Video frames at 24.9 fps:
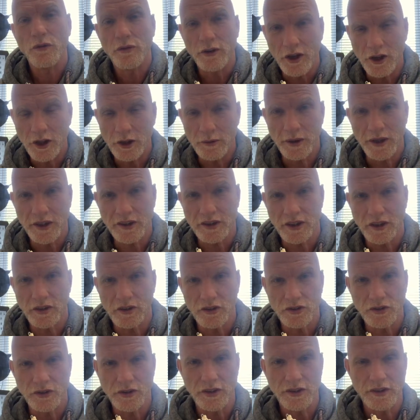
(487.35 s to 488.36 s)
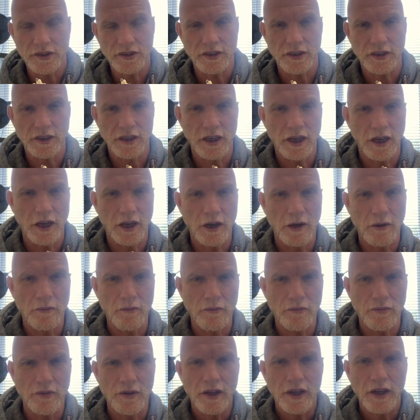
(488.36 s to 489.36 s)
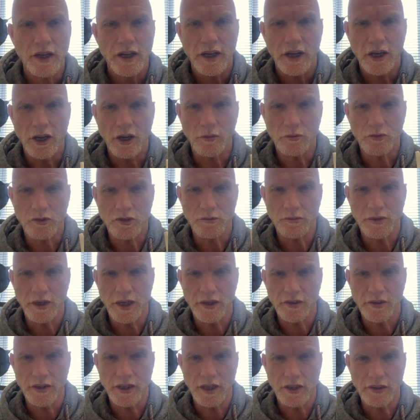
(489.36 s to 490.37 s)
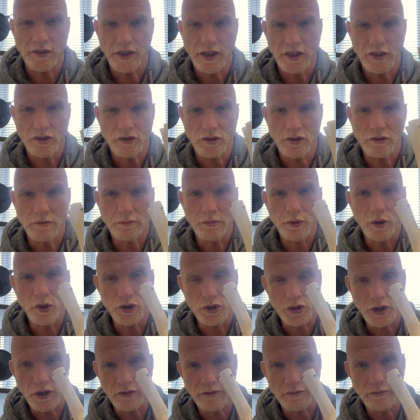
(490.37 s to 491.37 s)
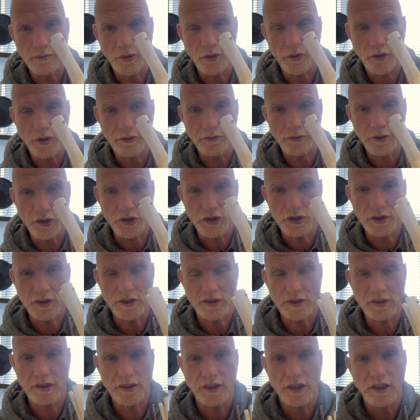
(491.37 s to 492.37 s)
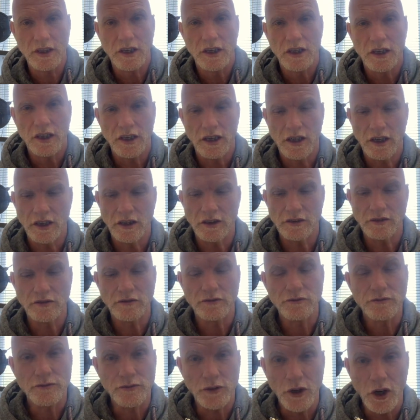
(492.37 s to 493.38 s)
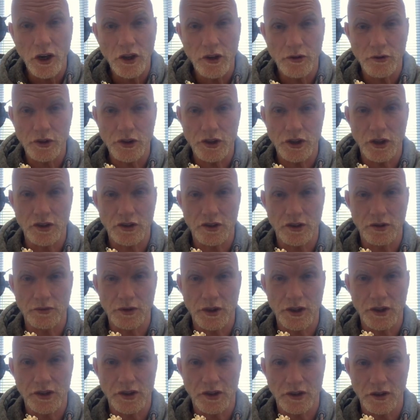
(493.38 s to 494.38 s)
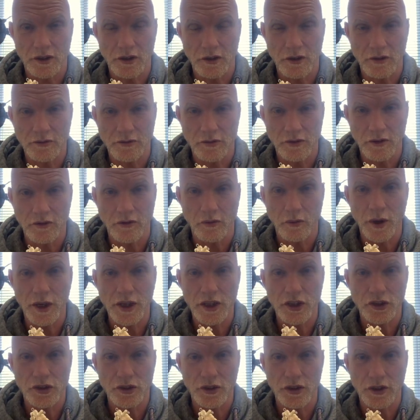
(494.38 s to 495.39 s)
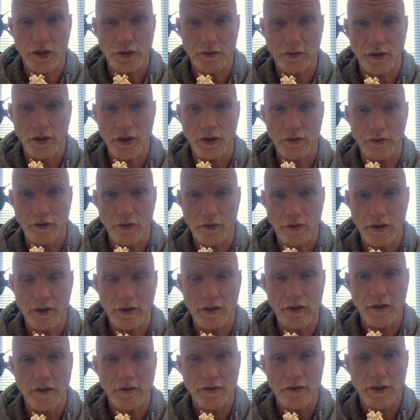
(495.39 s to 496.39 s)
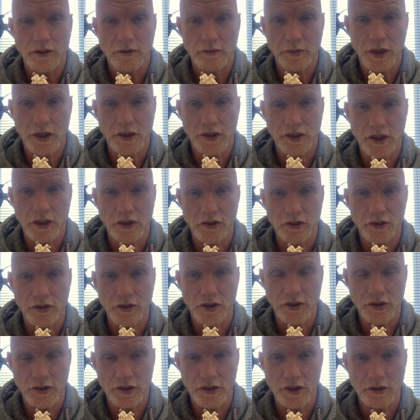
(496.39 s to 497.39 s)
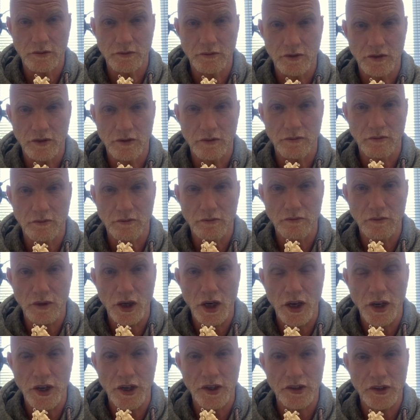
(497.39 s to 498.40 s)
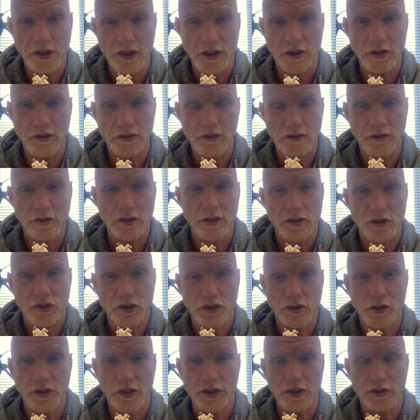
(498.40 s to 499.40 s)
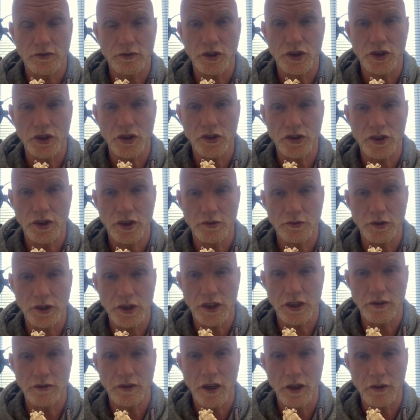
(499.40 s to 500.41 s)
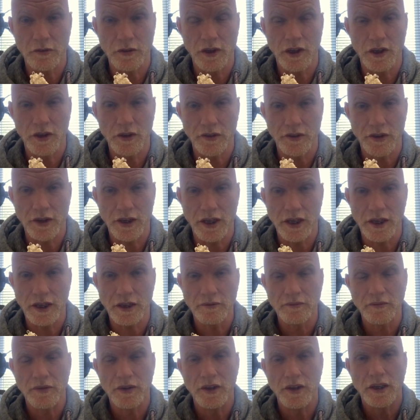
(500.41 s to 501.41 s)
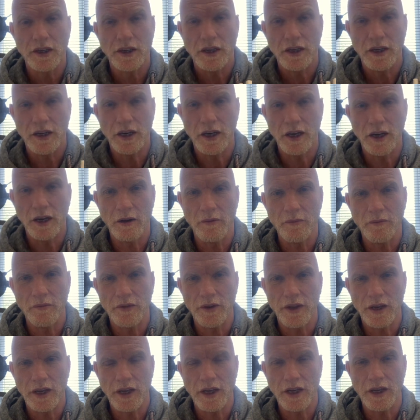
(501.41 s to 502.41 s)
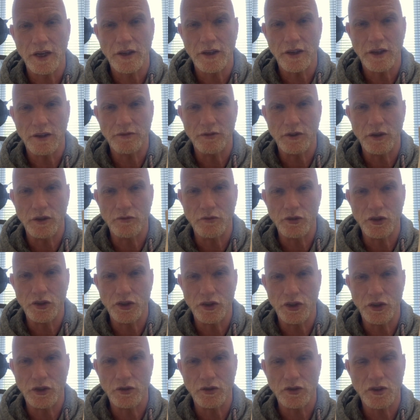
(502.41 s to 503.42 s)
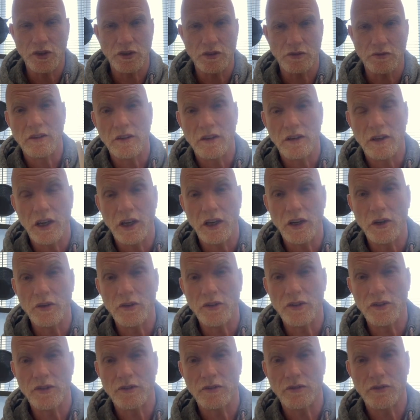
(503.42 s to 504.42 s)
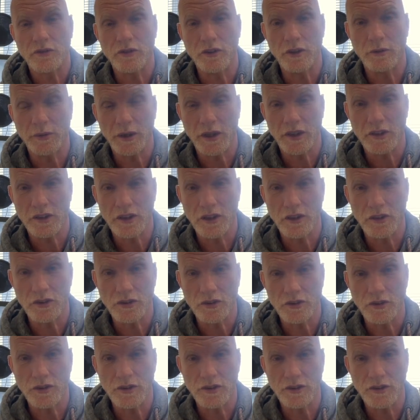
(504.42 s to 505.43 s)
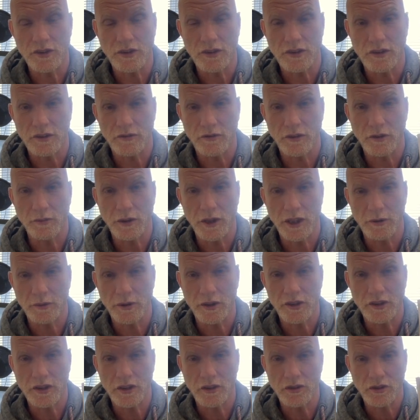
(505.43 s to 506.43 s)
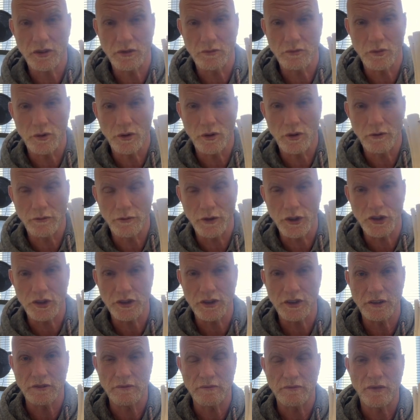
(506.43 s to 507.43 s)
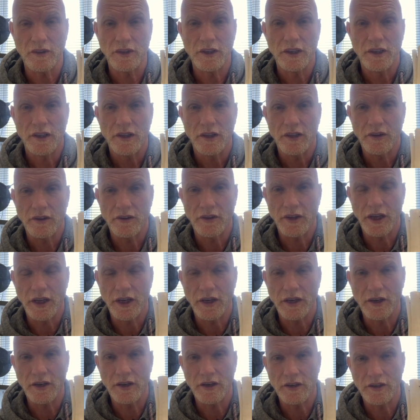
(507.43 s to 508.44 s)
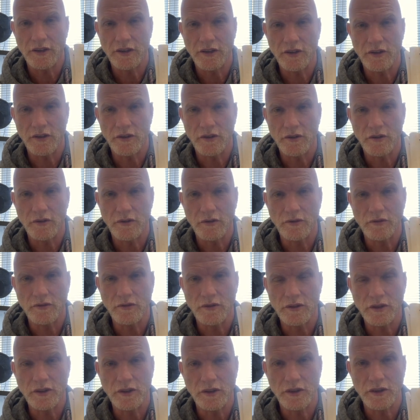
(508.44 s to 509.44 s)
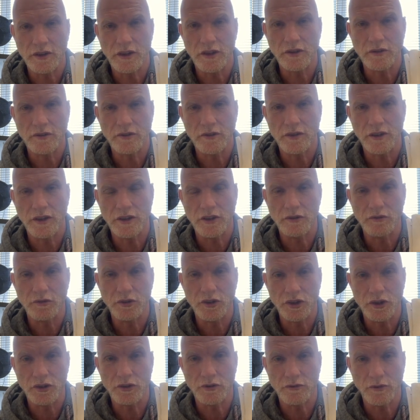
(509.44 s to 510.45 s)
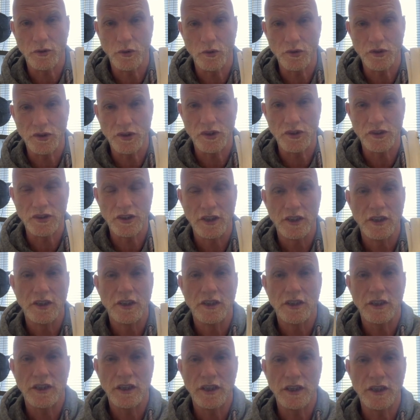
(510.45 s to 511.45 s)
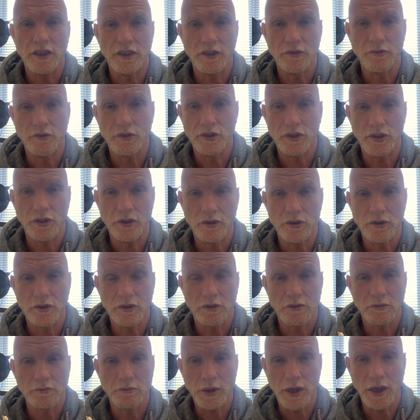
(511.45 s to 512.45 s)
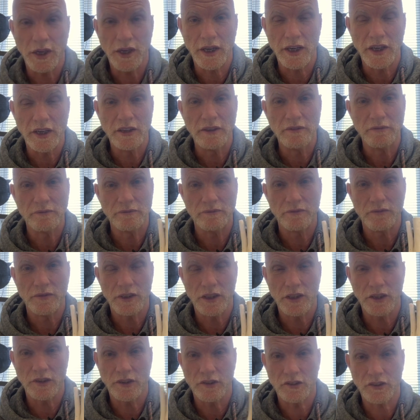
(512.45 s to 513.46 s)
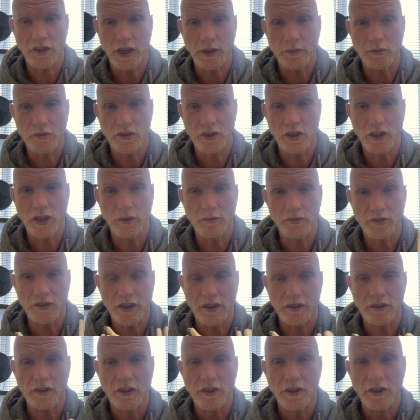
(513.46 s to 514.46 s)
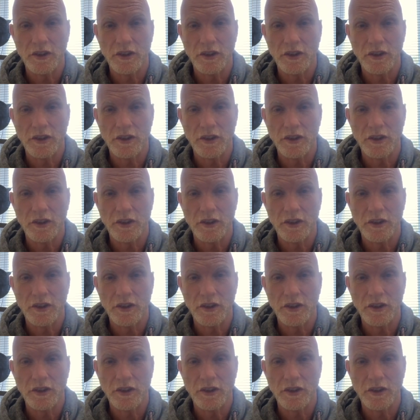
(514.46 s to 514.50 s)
the big toe joint, help to make that sort of push off more efficient, further reduce the risk of weight transfer from the big toe joint to the minor toe joints, reducing the risk of overload there. And if you reduce loads through the big toe joints, if you make the big toe joint more efficient, then you reduce forces and you reduce pain at the same time. So